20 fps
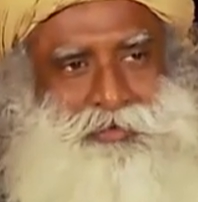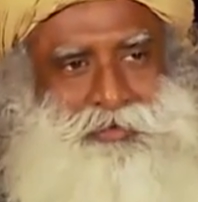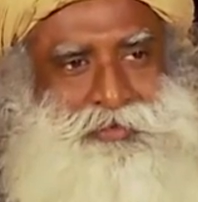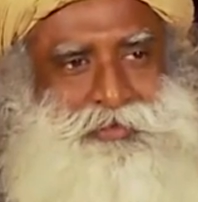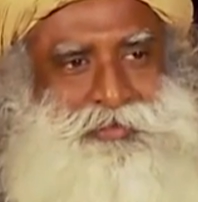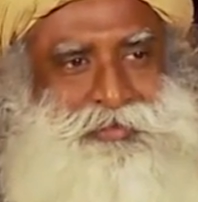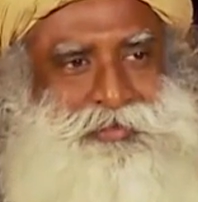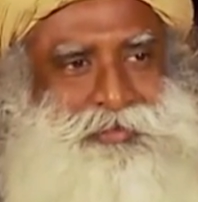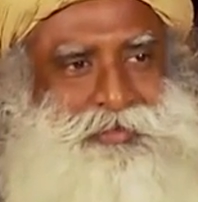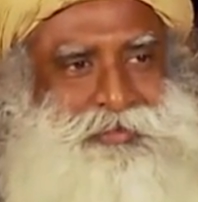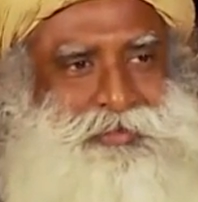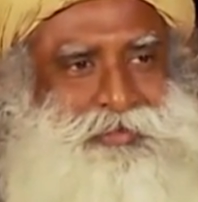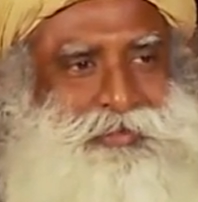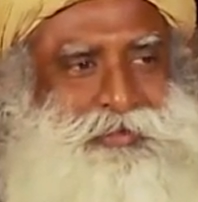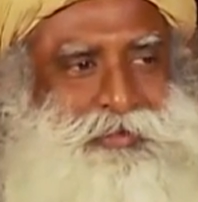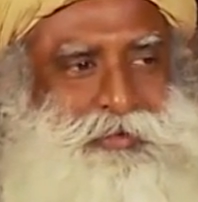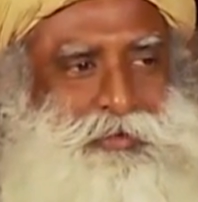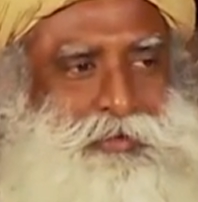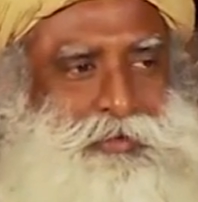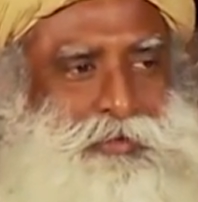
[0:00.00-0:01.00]

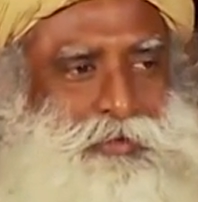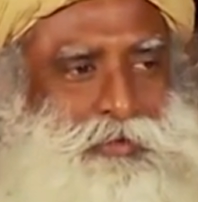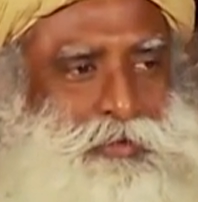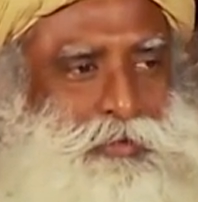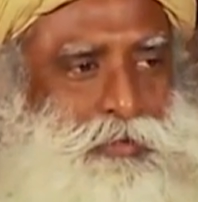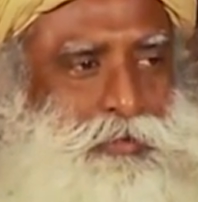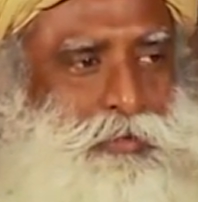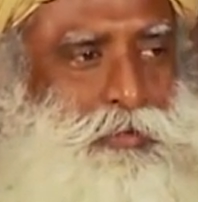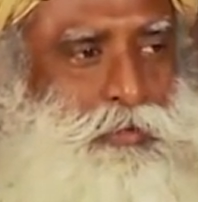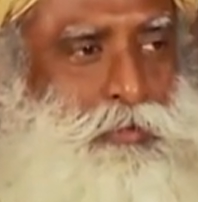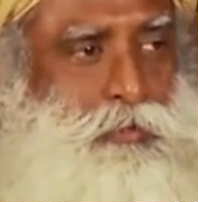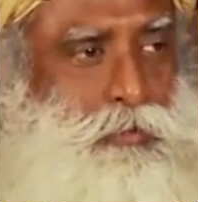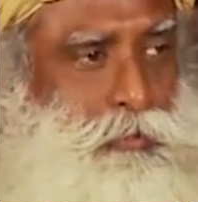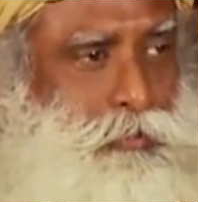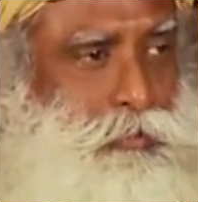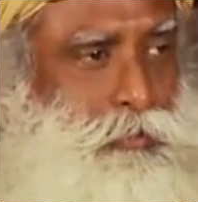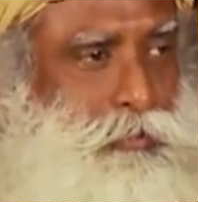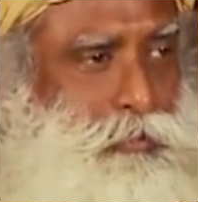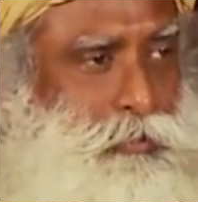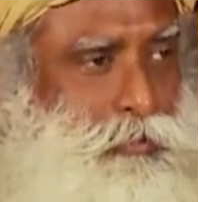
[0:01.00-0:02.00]

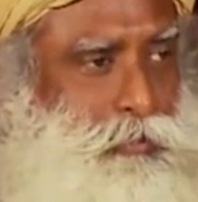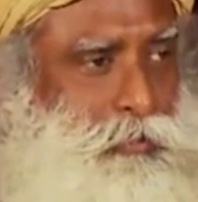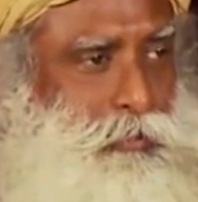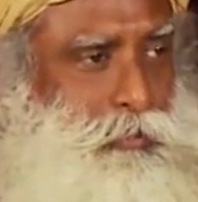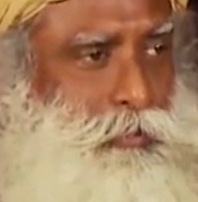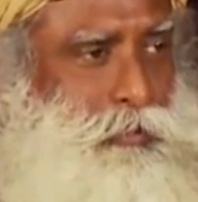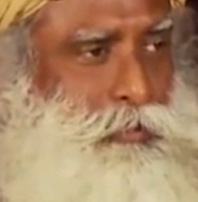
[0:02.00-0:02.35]
(no one is talking)